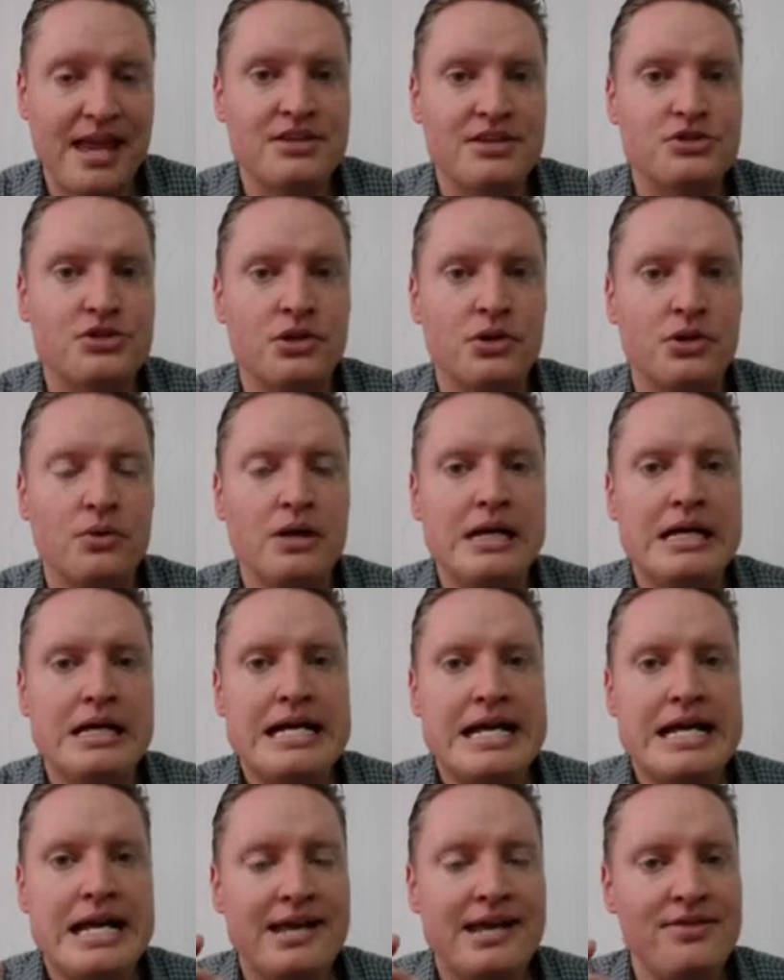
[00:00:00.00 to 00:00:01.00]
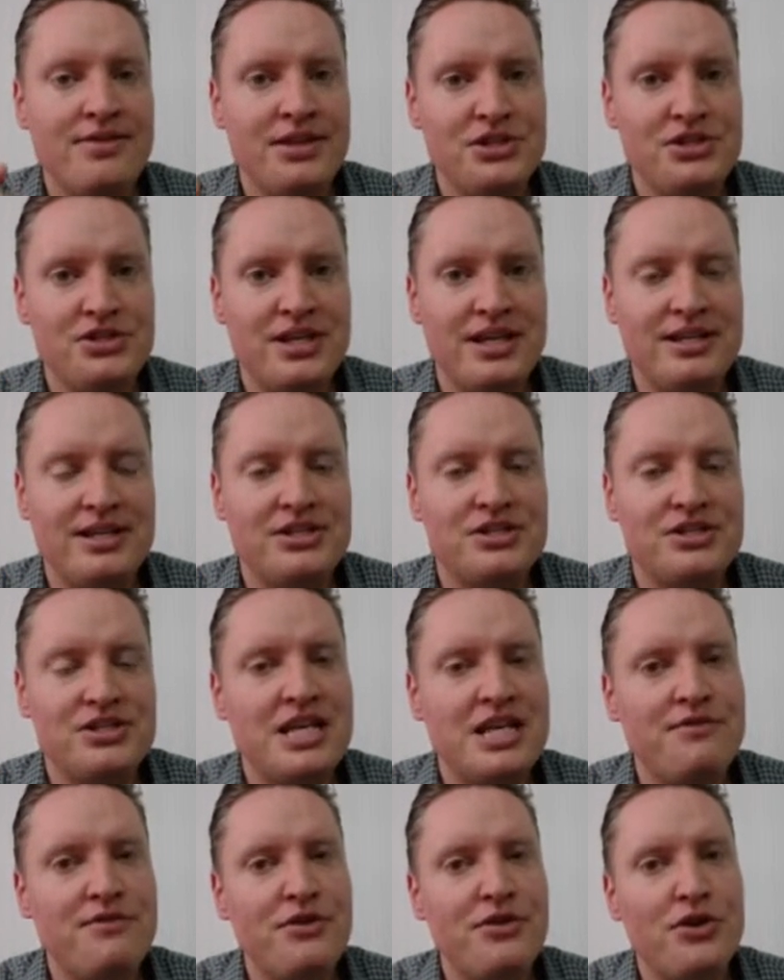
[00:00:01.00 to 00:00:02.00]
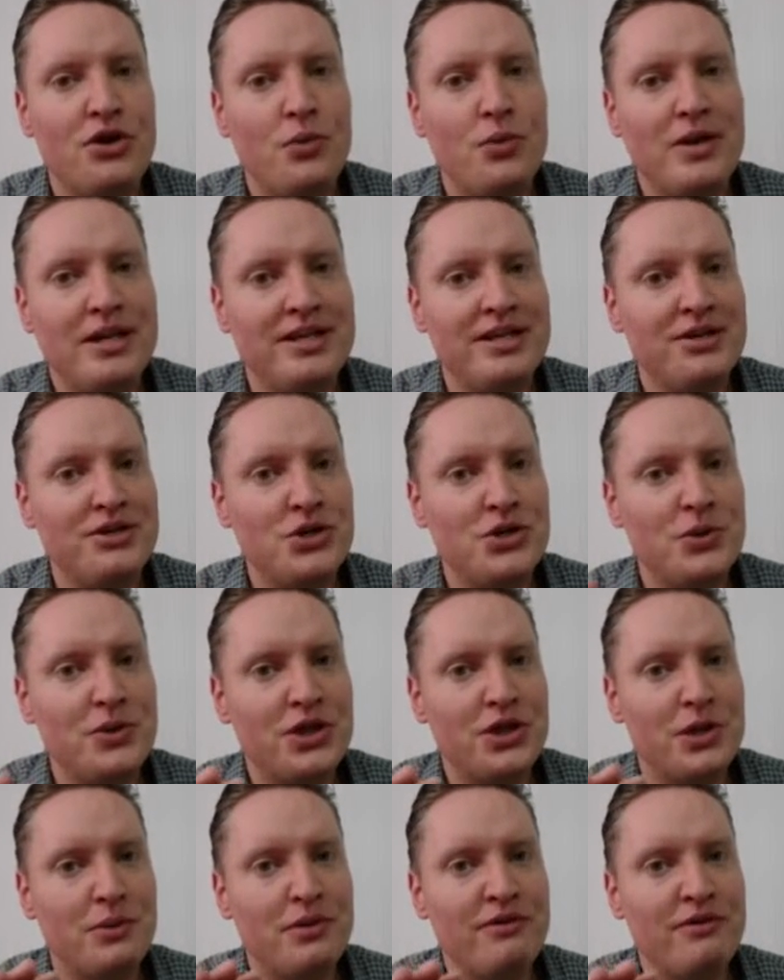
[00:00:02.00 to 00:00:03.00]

So in this sentence, even though we didn't do what the